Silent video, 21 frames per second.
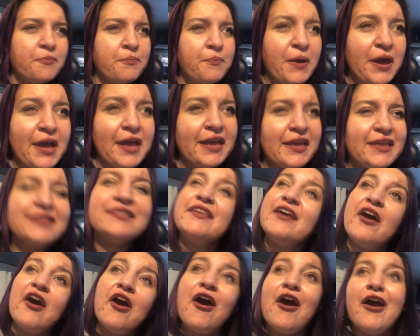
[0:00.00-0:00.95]
But
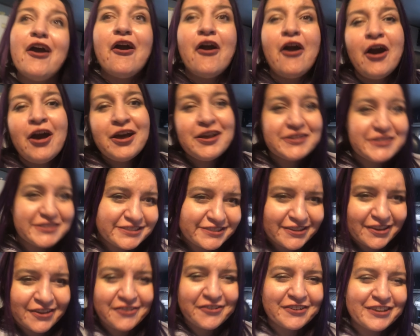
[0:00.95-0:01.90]

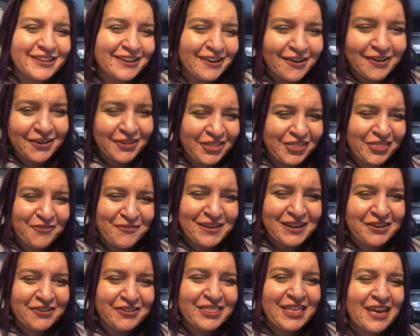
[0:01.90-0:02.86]
also in all of the
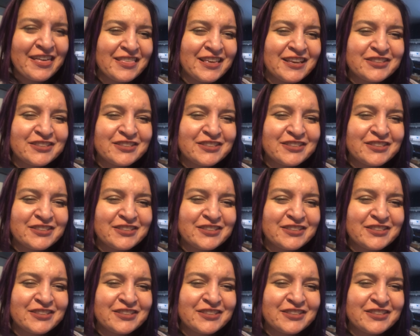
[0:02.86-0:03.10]
middle of that,